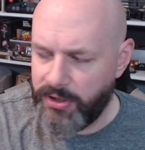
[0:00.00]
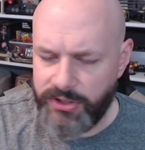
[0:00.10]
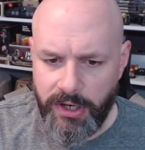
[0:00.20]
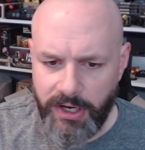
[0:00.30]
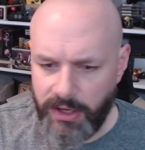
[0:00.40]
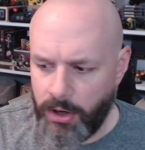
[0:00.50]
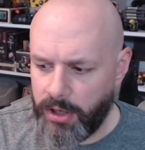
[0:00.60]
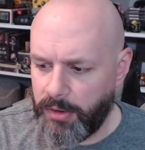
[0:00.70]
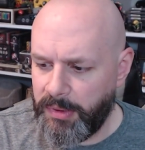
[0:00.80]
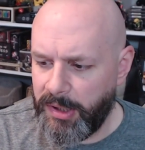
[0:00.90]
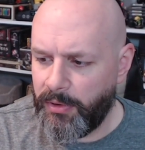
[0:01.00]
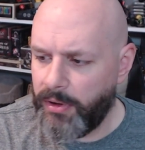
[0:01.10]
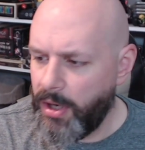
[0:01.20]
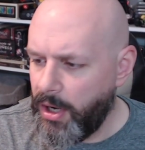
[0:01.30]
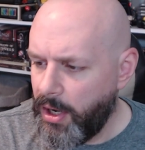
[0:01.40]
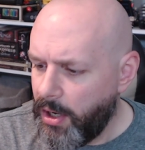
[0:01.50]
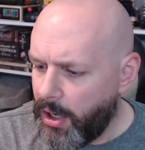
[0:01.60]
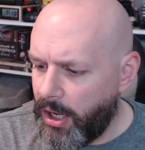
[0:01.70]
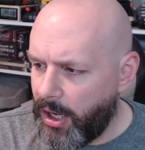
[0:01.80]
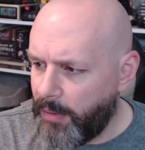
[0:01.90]
Sorry, audio people.
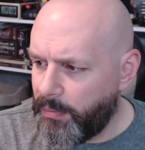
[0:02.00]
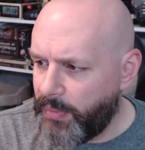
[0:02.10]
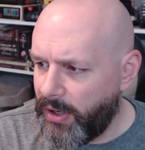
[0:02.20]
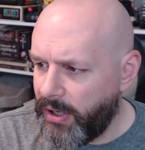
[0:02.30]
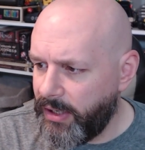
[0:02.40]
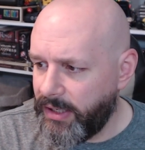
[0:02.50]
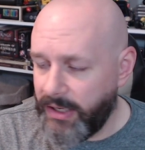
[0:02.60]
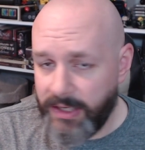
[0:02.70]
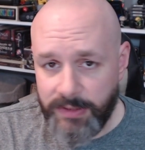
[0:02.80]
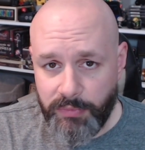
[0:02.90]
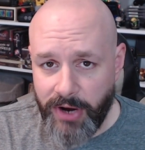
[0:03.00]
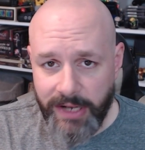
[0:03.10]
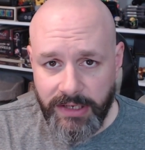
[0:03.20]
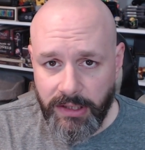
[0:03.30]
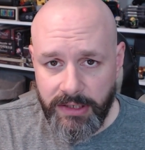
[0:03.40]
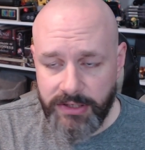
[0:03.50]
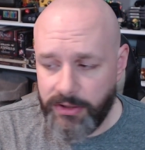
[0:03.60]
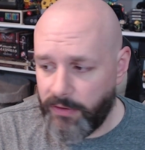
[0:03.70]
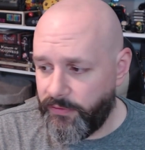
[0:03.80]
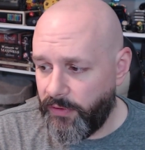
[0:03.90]
But it is practically
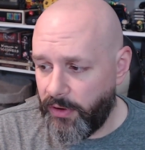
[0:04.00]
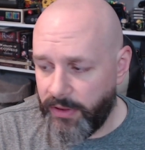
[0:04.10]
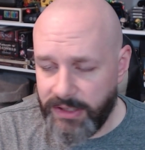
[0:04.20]
still full.